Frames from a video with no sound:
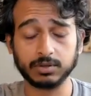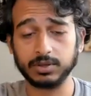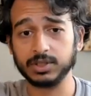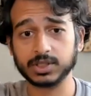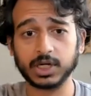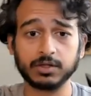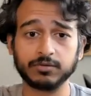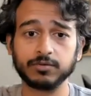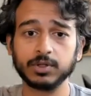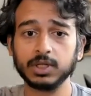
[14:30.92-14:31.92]
these kind
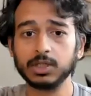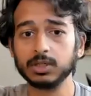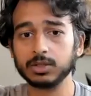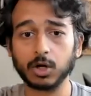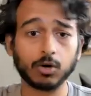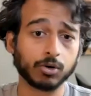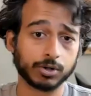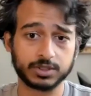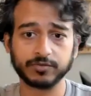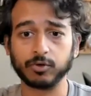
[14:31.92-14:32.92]
of
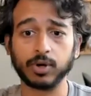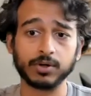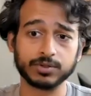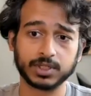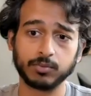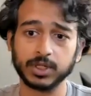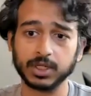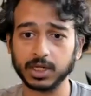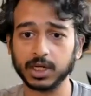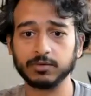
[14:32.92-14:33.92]
cohorts of creators that we
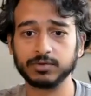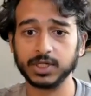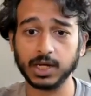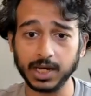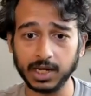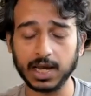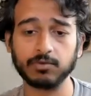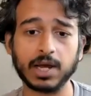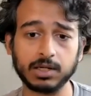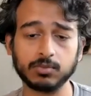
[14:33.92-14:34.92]
can kind of say, hey,
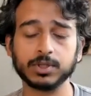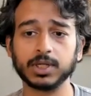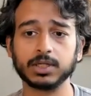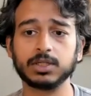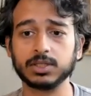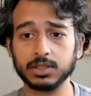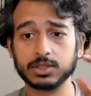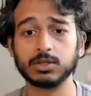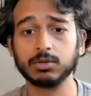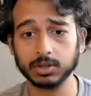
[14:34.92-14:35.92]
anyone that is in this
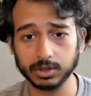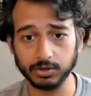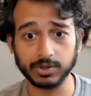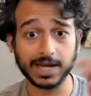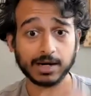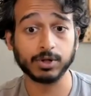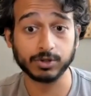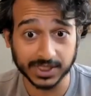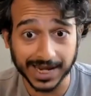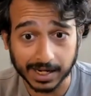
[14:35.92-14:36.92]
cohort, you're now in our
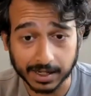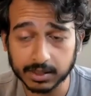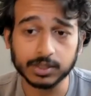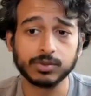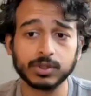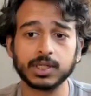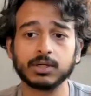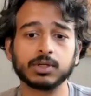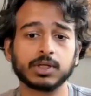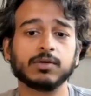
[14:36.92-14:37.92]
Slack, and you can
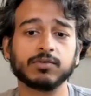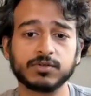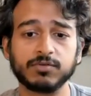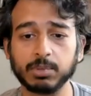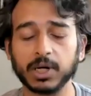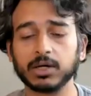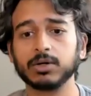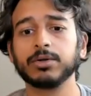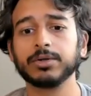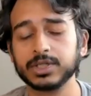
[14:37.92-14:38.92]
now give us feedback on
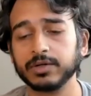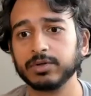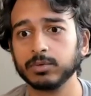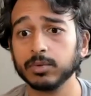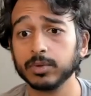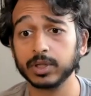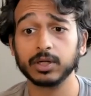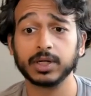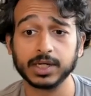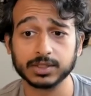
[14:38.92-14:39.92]
all the stuff that we're working
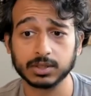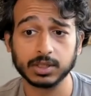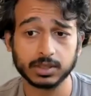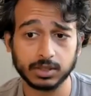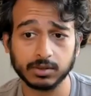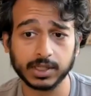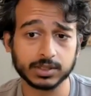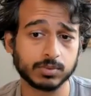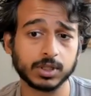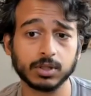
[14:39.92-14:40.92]
on as
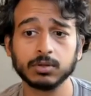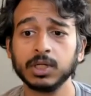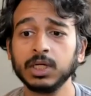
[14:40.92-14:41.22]
we go.